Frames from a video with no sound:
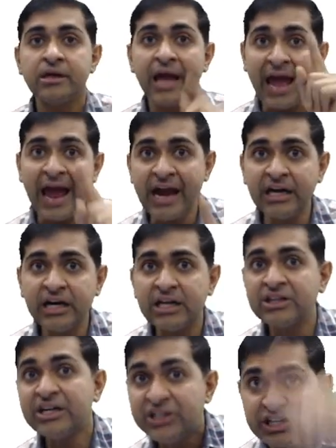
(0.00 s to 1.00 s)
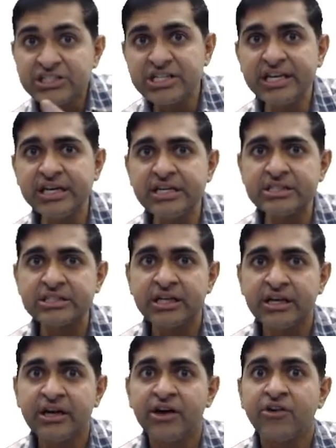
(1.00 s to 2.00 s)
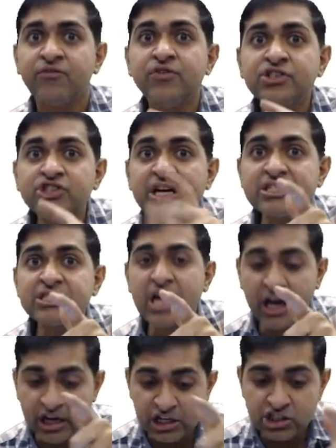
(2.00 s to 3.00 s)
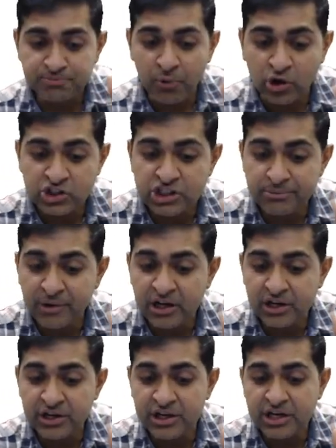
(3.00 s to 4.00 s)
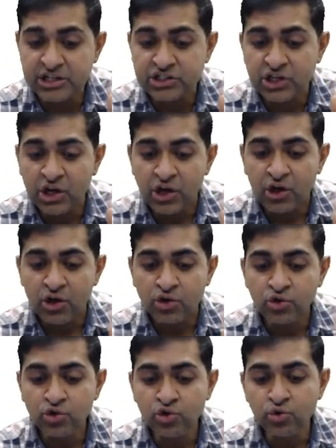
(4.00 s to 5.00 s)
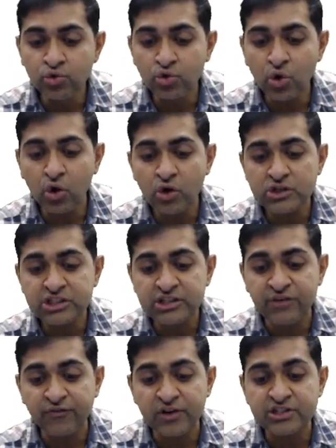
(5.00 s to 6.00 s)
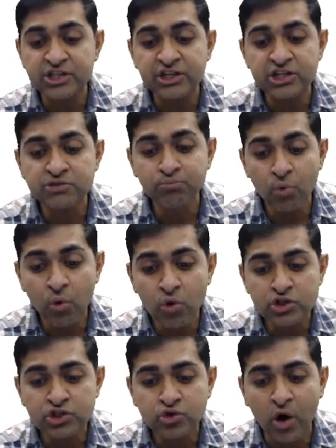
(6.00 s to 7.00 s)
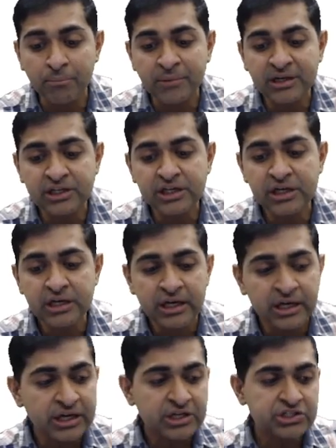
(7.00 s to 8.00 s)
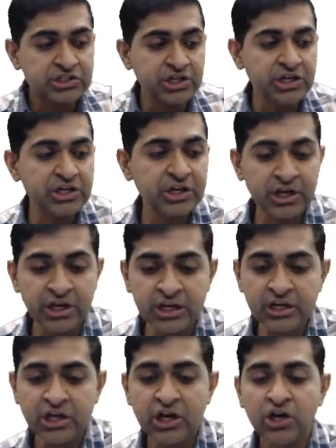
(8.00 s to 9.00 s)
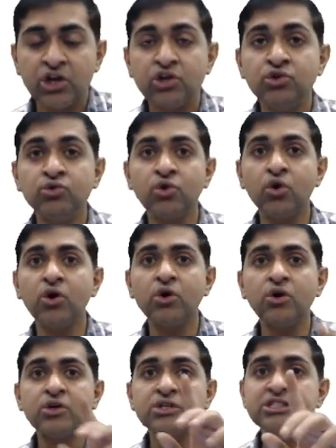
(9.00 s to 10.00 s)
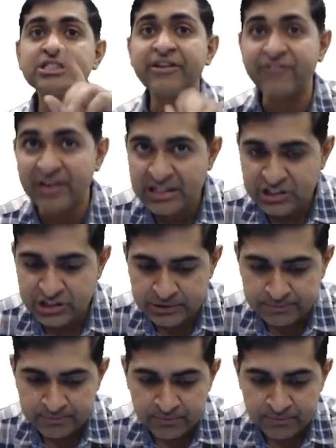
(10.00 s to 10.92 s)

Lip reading: and the disease which is responsible is neurosyphilis. It is most commonly seen in neurosyphilis,